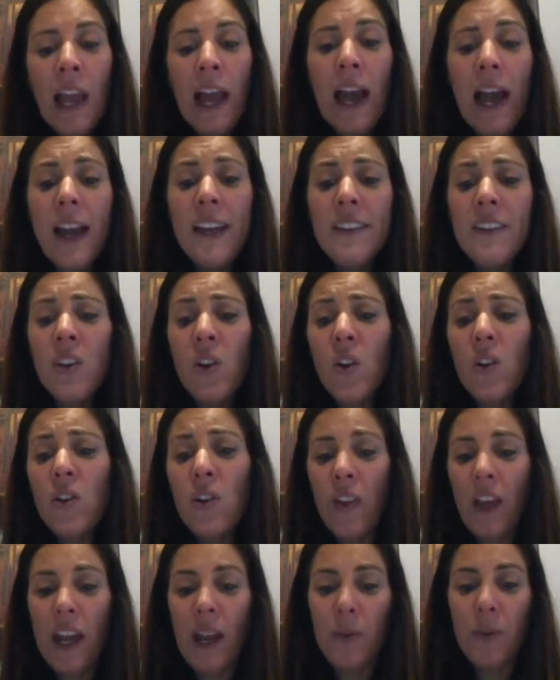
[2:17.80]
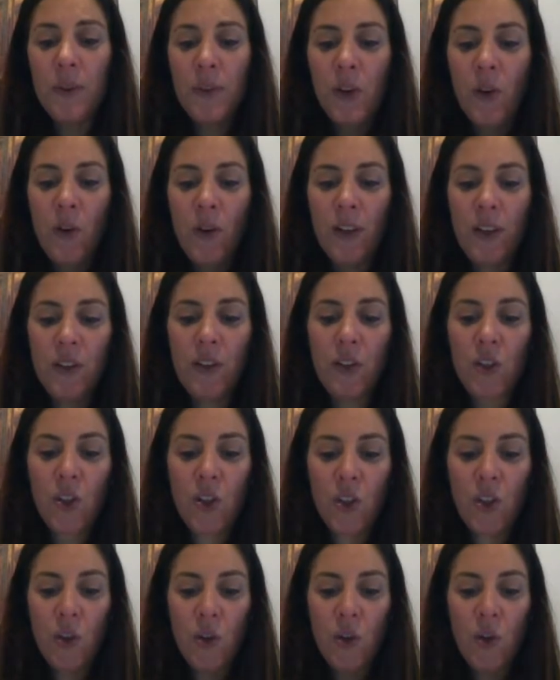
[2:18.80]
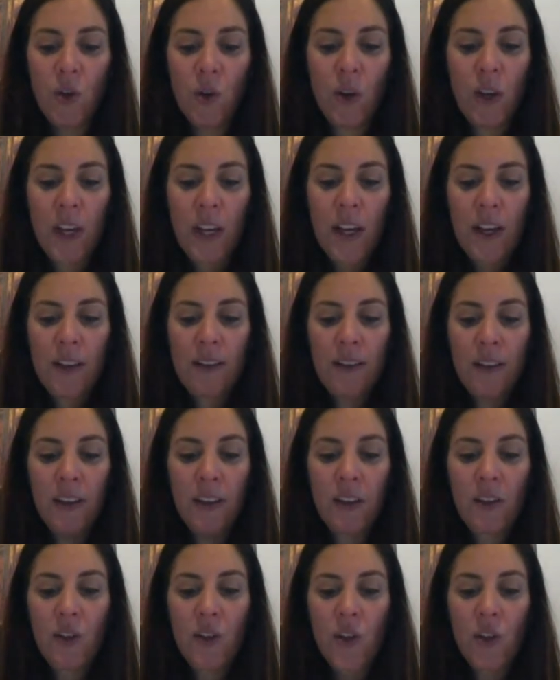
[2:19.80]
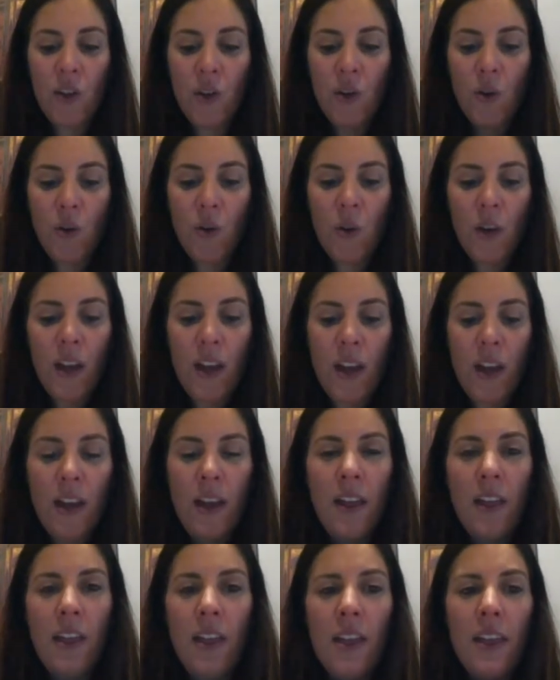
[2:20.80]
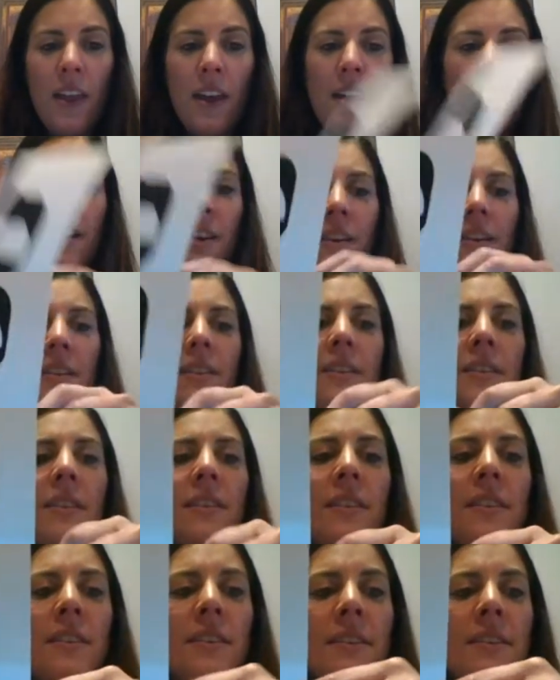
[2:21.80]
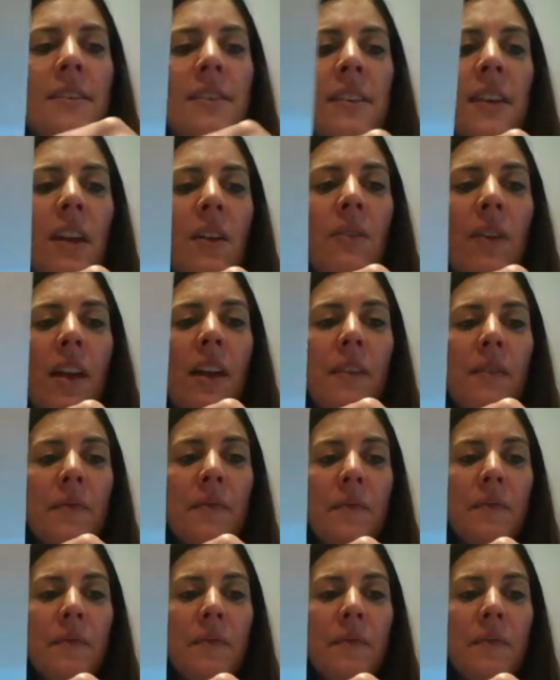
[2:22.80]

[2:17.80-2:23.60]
I told you that I was going to teach you the Tzereh.